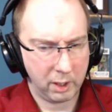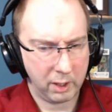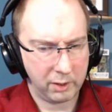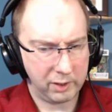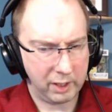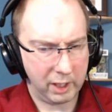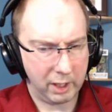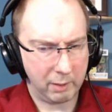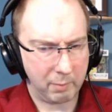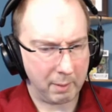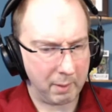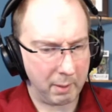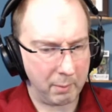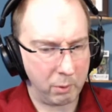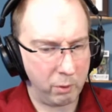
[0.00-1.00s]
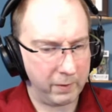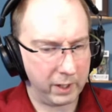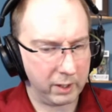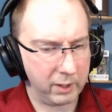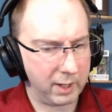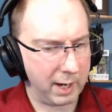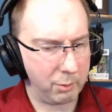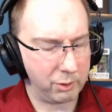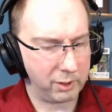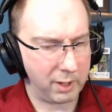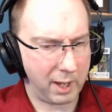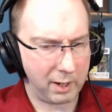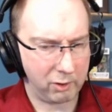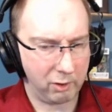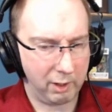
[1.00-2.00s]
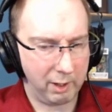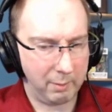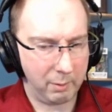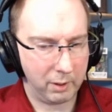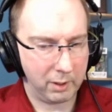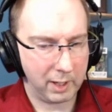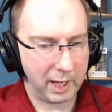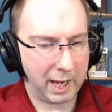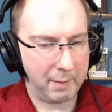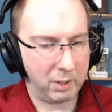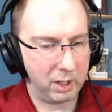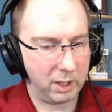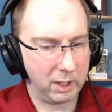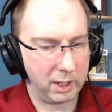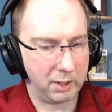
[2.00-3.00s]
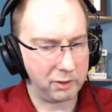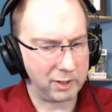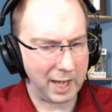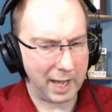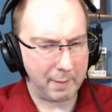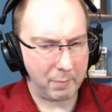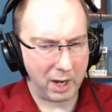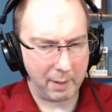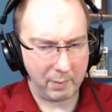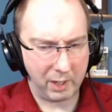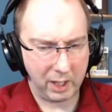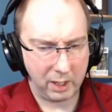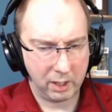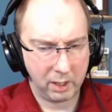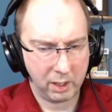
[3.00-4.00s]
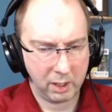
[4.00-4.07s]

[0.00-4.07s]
seeing by my moving that I was not asleep, came in and sat by me.